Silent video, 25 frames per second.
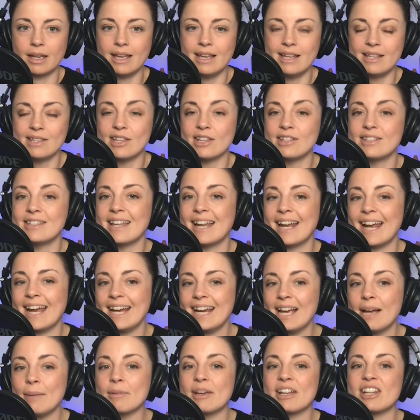So today
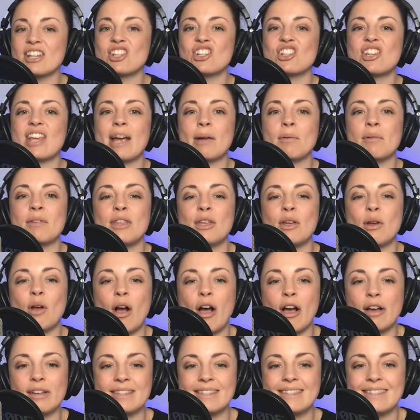I'm going to share with you
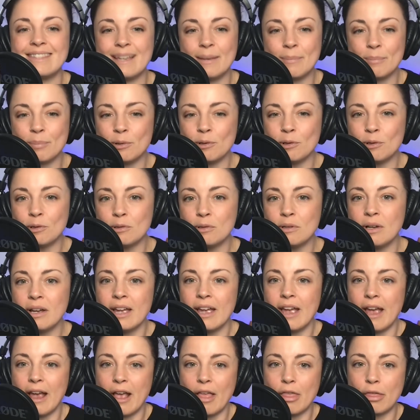our simple
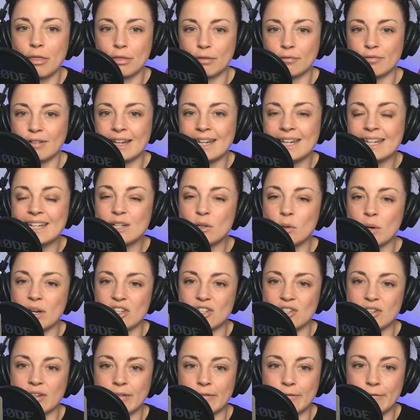three
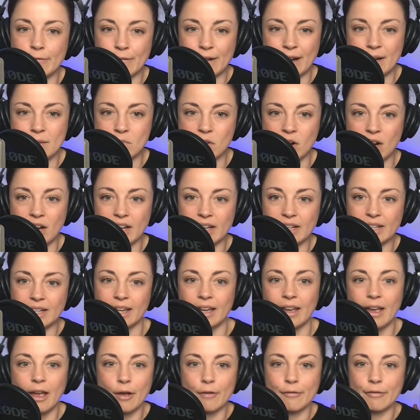question framework
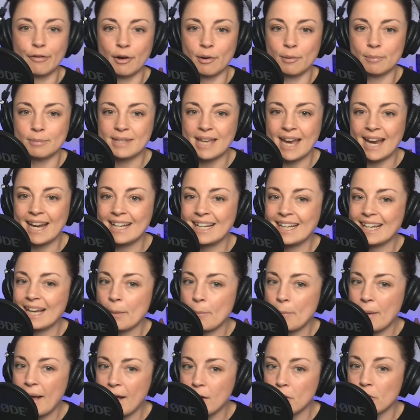for obtaining a
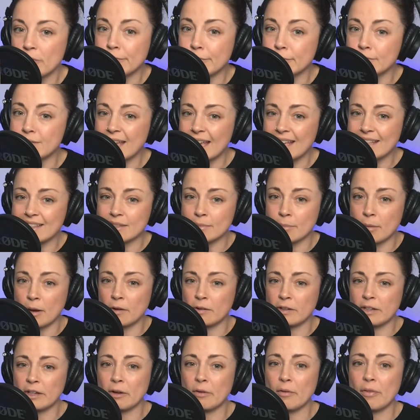powerful
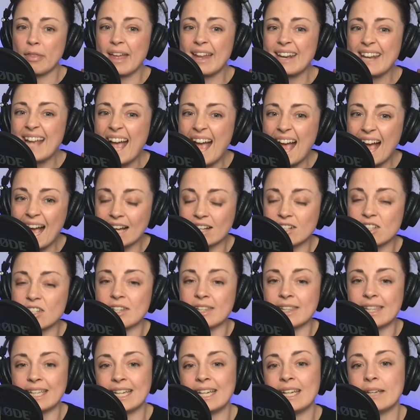testimonial that
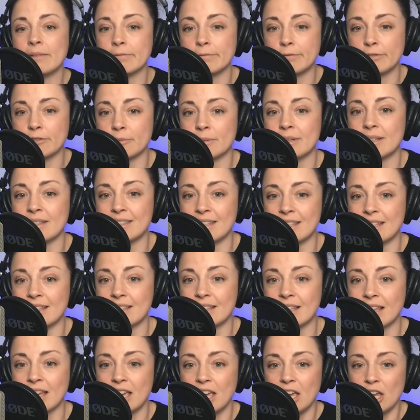actually
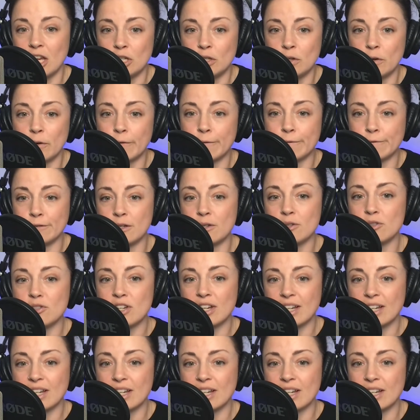influences your future